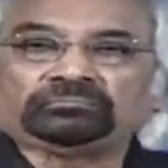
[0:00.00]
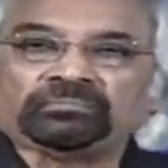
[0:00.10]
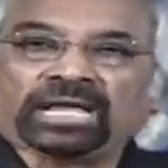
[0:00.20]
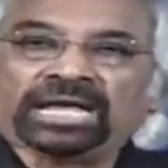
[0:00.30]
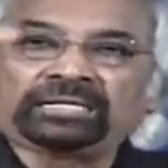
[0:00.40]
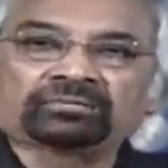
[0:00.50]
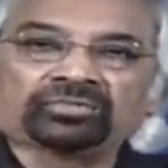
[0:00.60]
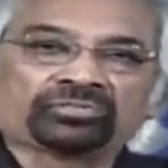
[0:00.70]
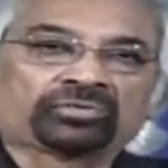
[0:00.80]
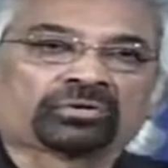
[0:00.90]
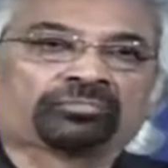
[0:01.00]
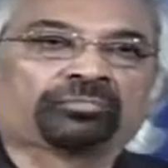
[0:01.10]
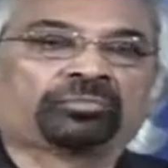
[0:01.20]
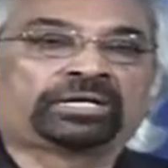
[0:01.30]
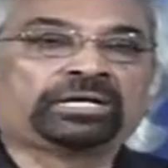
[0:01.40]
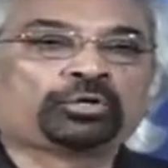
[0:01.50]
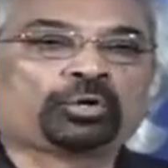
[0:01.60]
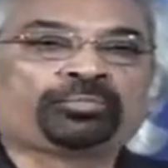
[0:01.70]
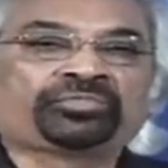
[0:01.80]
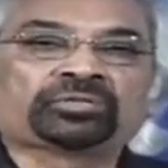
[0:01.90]
had sort of working
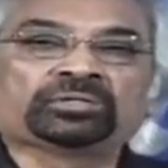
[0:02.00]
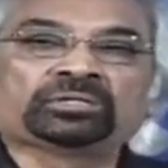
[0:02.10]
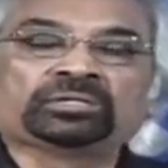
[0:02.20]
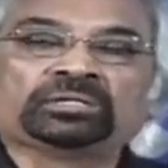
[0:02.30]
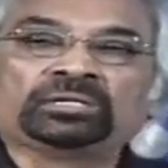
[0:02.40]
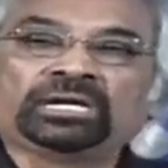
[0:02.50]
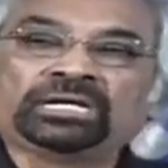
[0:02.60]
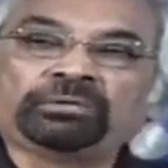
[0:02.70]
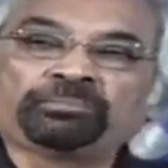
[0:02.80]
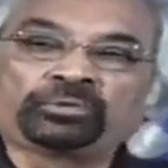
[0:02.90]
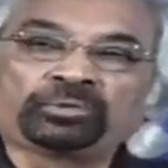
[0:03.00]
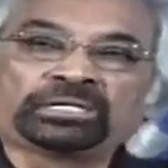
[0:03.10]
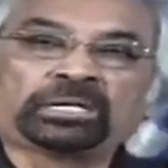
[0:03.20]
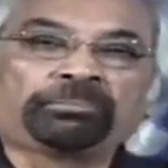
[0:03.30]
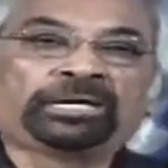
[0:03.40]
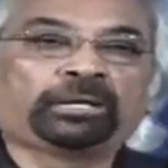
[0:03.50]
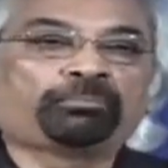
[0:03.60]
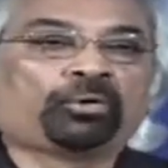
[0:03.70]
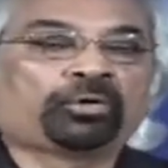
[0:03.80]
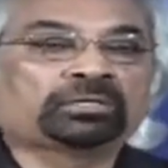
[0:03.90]
groups, and we put together a big
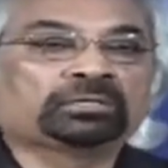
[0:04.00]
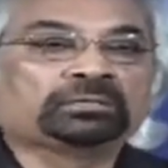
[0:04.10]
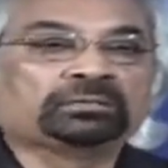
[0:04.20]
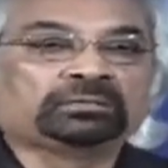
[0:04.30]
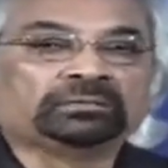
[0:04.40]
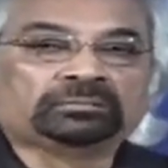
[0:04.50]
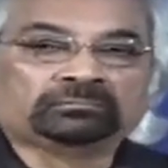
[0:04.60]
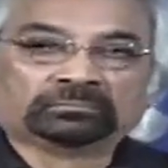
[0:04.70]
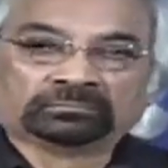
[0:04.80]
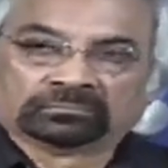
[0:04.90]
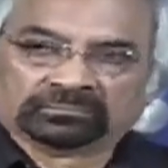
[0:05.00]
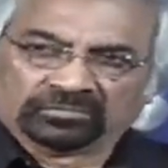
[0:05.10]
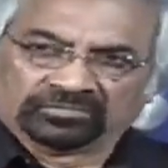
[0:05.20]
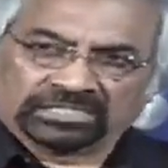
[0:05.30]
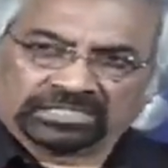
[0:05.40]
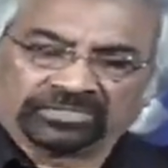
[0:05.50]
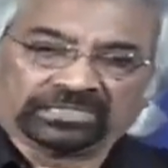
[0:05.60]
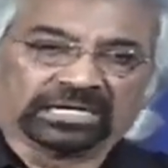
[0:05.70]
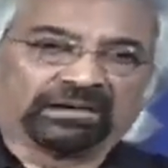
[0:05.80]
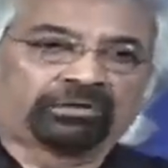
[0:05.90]
report, which is with
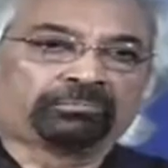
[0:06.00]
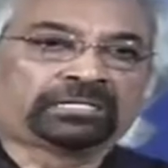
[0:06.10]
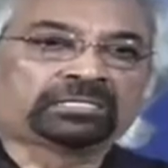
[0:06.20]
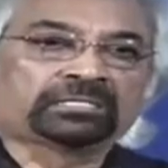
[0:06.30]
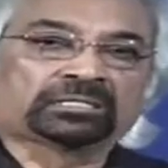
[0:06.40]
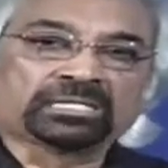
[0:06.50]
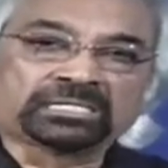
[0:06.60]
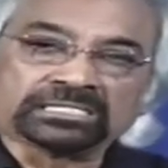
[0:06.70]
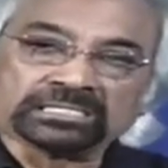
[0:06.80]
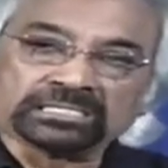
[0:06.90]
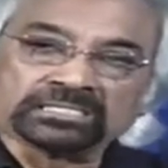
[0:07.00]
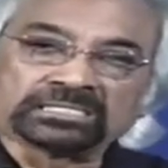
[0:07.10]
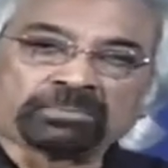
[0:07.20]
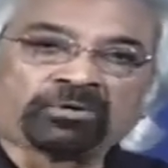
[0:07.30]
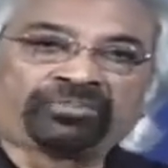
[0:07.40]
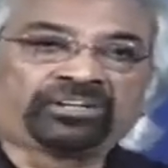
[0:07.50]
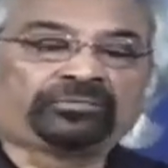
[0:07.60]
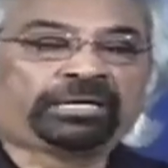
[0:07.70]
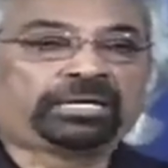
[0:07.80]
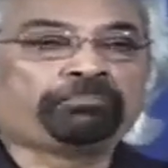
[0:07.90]
the government. Some of it is
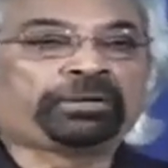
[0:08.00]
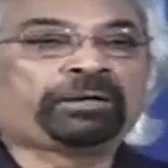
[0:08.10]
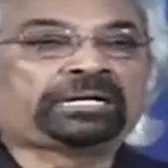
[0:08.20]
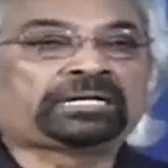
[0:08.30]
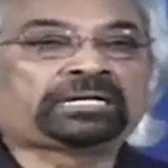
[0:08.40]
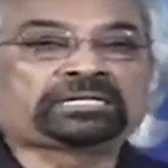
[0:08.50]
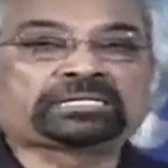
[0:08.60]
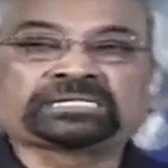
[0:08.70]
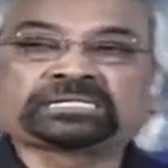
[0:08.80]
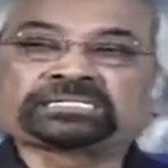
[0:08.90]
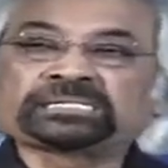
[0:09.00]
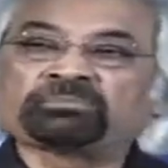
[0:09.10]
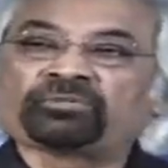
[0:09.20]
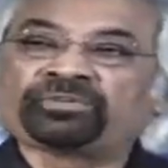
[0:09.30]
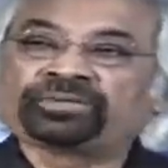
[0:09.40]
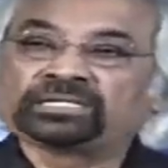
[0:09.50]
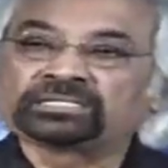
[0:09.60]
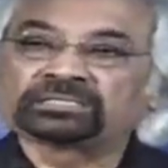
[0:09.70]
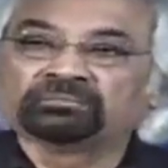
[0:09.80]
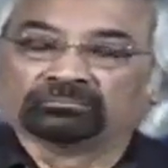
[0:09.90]
being implemented, some of it
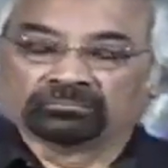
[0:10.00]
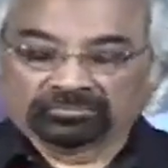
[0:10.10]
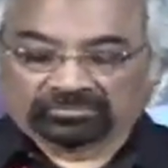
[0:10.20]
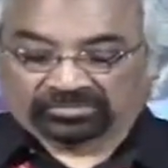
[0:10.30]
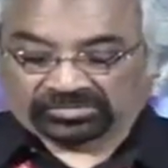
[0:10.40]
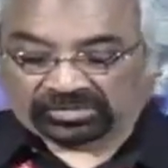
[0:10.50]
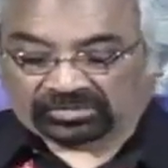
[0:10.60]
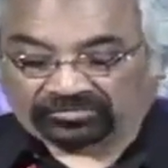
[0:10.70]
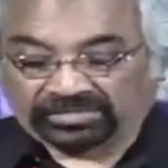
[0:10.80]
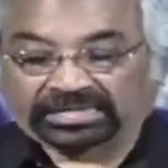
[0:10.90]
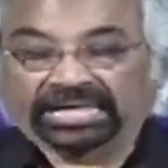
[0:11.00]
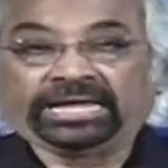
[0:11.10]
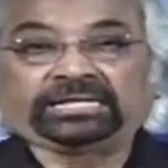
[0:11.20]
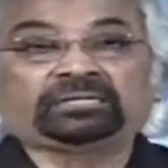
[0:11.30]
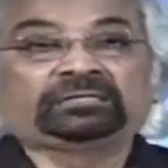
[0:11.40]
is sort of delayed.